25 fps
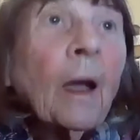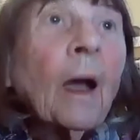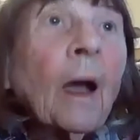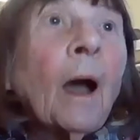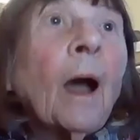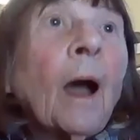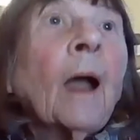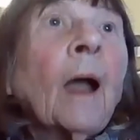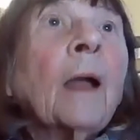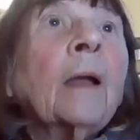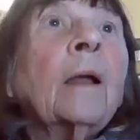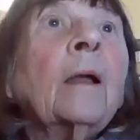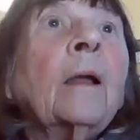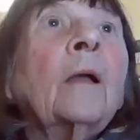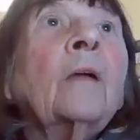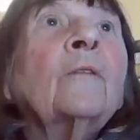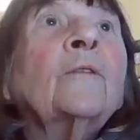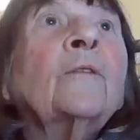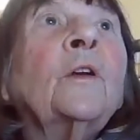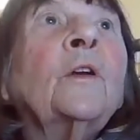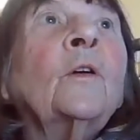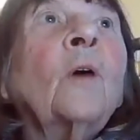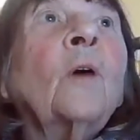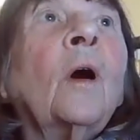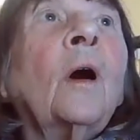
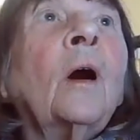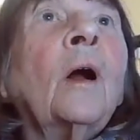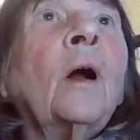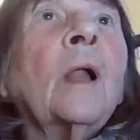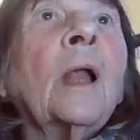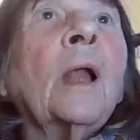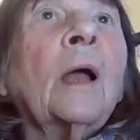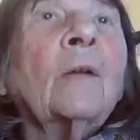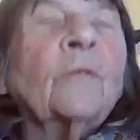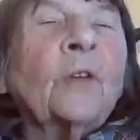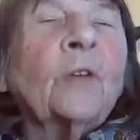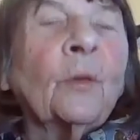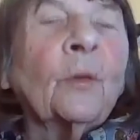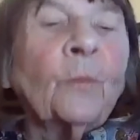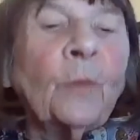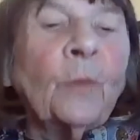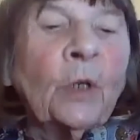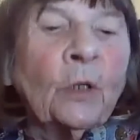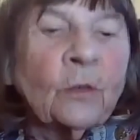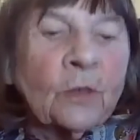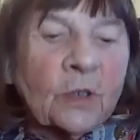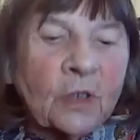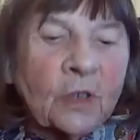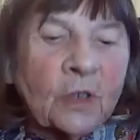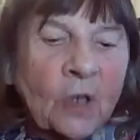If you all have your
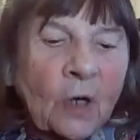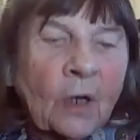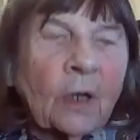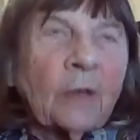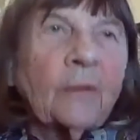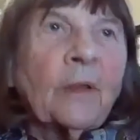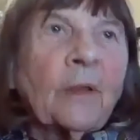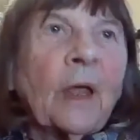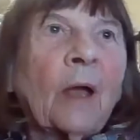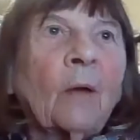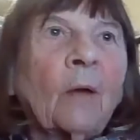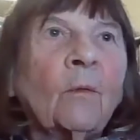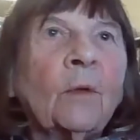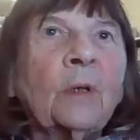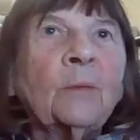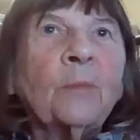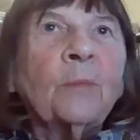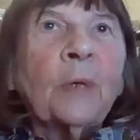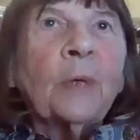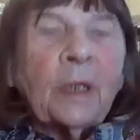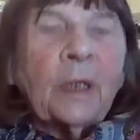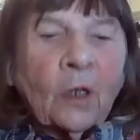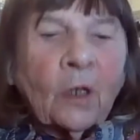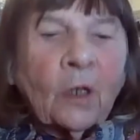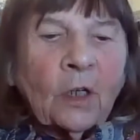mutes on, that would
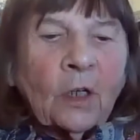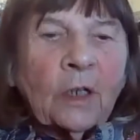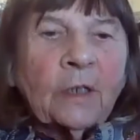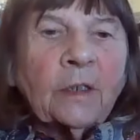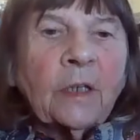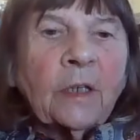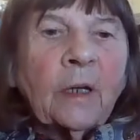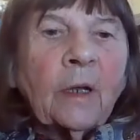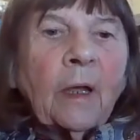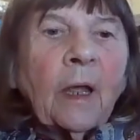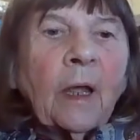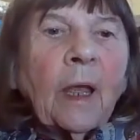be good.